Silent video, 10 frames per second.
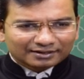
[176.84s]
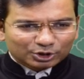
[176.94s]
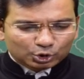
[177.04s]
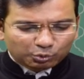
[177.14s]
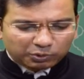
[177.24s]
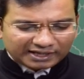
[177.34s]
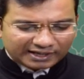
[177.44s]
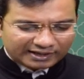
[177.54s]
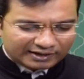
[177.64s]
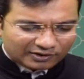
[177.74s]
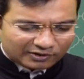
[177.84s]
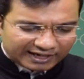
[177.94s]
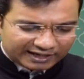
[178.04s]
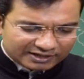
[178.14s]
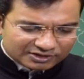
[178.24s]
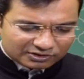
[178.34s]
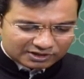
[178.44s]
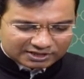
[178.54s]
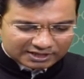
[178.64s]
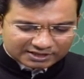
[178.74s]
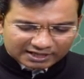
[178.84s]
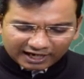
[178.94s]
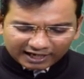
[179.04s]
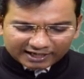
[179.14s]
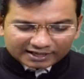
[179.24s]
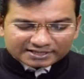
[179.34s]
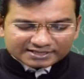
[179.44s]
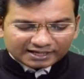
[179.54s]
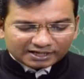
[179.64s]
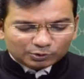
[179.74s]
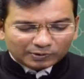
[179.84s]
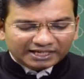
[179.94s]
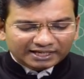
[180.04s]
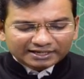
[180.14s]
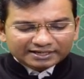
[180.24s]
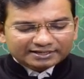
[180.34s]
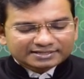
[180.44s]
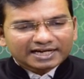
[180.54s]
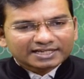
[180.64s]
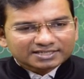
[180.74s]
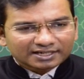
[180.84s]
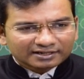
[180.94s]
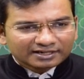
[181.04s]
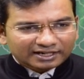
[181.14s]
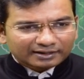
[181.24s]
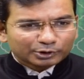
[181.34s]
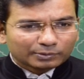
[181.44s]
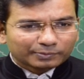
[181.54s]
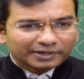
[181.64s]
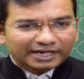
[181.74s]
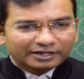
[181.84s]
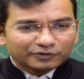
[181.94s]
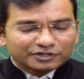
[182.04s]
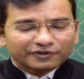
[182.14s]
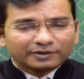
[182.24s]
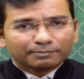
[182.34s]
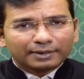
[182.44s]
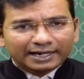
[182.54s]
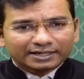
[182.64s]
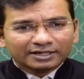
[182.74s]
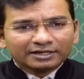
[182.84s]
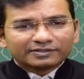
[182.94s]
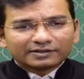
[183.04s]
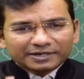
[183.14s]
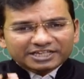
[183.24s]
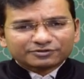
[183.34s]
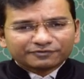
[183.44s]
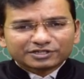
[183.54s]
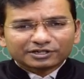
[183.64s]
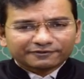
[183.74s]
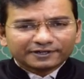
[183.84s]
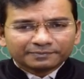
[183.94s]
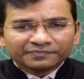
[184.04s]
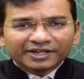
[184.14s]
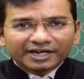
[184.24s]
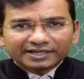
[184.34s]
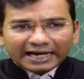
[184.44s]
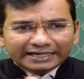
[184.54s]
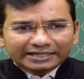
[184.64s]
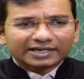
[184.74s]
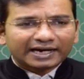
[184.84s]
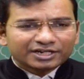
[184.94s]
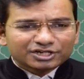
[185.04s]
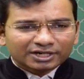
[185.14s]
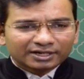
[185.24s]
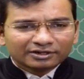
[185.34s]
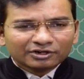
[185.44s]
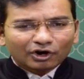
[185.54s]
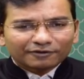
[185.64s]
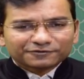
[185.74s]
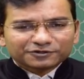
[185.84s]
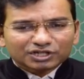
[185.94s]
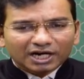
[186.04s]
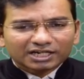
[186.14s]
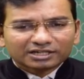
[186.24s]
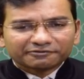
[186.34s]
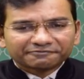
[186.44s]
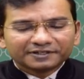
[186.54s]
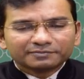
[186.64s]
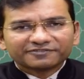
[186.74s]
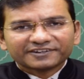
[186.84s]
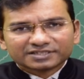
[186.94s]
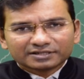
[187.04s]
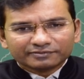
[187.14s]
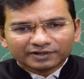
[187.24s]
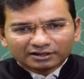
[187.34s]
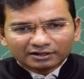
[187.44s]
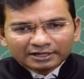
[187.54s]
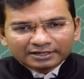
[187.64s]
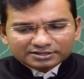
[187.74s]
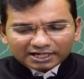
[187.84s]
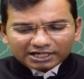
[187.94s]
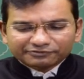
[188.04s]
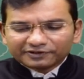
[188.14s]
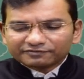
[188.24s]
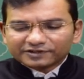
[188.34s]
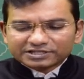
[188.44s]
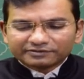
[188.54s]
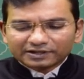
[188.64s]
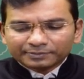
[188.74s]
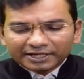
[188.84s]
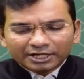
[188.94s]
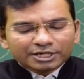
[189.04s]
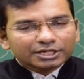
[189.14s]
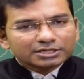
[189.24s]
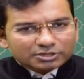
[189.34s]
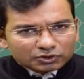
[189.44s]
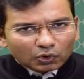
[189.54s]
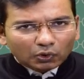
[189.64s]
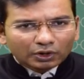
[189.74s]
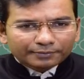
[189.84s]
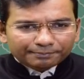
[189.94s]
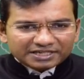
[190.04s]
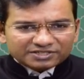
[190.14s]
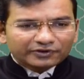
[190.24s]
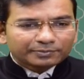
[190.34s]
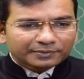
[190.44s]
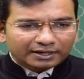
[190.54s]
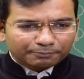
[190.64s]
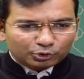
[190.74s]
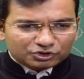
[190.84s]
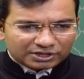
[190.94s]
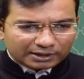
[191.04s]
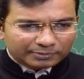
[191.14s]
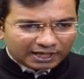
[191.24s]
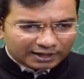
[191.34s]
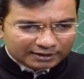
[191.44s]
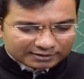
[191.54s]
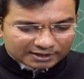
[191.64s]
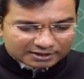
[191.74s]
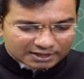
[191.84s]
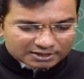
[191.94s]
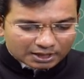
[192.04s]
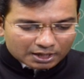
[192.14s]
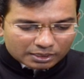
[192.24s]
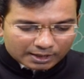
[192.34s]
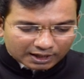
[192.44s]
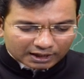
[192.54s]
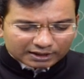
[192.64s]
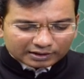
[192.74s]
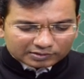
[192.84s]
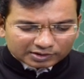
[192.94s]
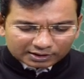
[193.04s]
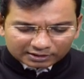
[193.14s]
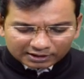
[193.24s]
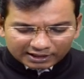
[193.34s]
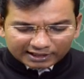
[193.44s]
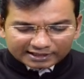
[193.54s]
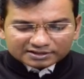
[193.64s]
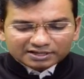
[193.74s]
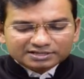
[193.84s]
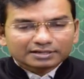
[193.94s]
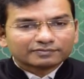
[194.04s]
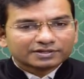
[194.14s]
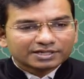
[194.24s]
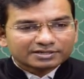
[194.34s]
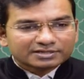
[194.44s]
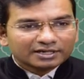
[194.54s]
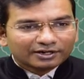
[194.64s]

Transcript: Dhwani. Okay, so this is INS Sagar Dhwani is the answer. Coming to 8, which film bagged the best feature film in 9th edition of SARC Film Festival? SARC Film Festival mein kisko best film ka puraskar mila? This is Nagar Kirtan has received this.